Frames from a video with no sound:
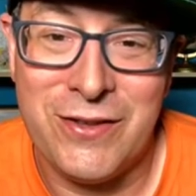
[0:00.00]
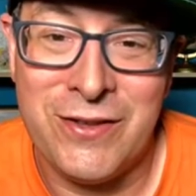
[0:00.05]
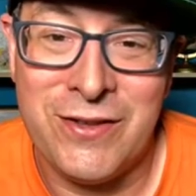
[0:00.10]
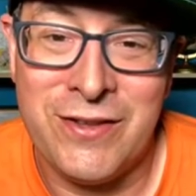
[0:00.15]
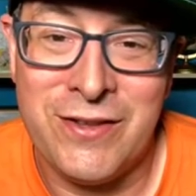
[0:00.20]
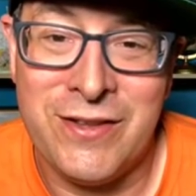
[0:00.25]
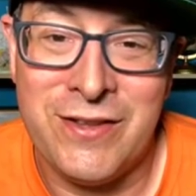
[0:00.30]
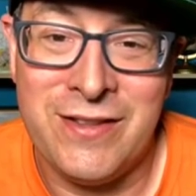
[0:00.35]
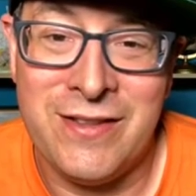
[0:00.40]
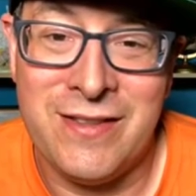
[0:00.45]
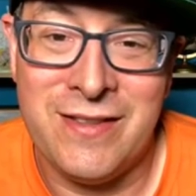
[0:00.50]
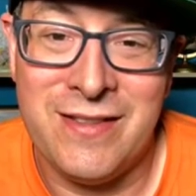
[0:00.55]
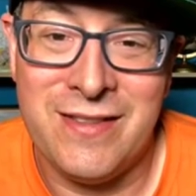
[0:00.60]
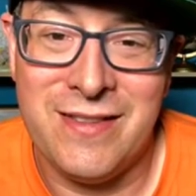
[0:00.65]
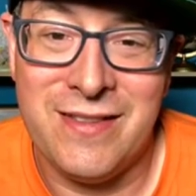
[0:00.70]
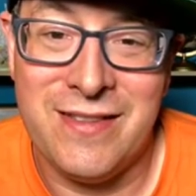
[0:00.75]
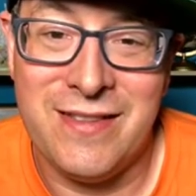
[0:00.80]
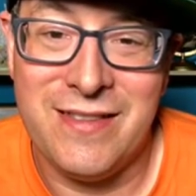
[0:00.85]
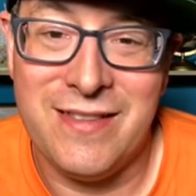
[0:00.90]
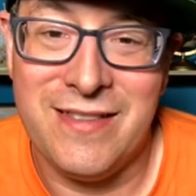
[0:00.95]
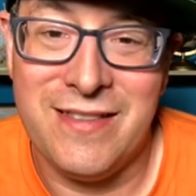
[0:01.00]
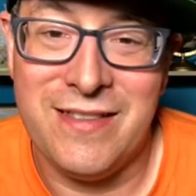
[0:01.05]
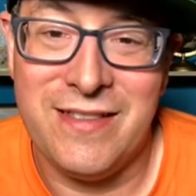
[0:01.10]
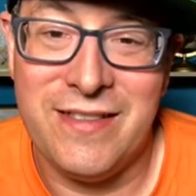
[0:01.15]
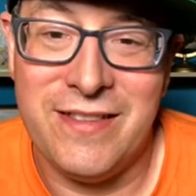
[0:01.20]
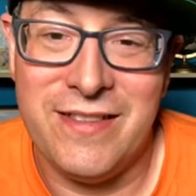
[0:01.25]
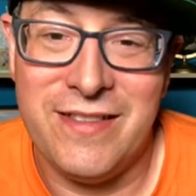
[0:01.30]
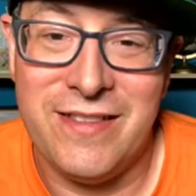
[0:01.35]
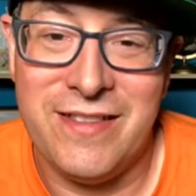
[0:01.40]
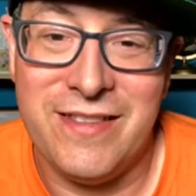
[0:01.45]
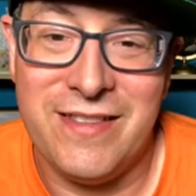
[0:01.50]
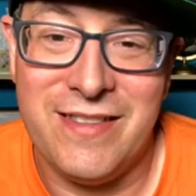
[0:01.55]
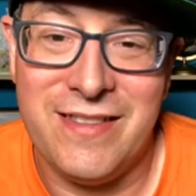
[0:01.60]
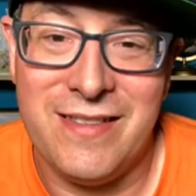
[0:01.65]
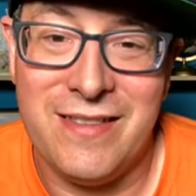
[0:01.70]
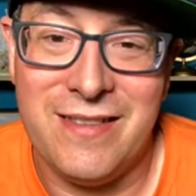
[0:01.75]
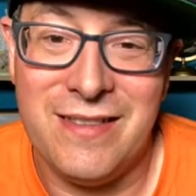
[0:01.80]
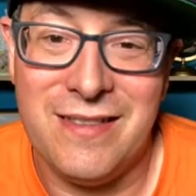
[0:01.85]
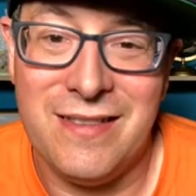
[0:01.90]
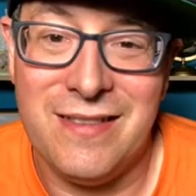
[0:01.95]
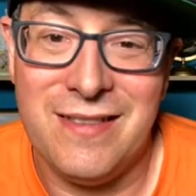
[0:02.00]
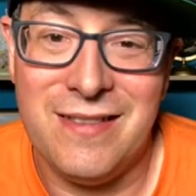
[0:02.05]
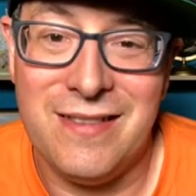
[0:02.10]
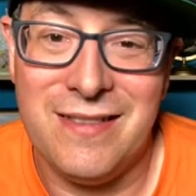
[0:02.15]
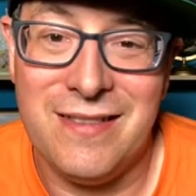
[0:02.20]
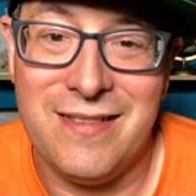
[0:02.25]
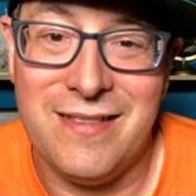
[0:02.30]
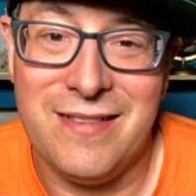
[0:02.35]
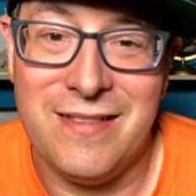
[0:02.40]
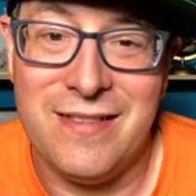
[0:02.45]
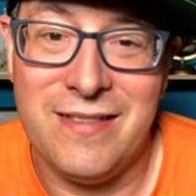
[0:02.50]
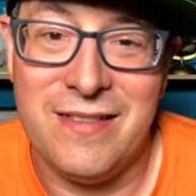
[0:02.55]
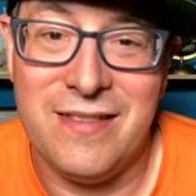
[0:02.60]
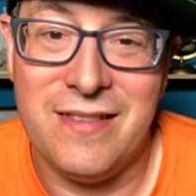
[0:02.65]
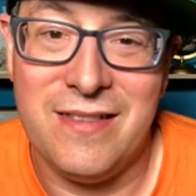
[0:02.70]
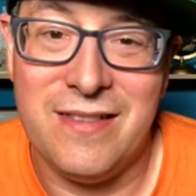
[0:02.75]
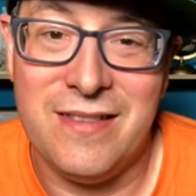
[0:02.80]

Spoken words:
(silent)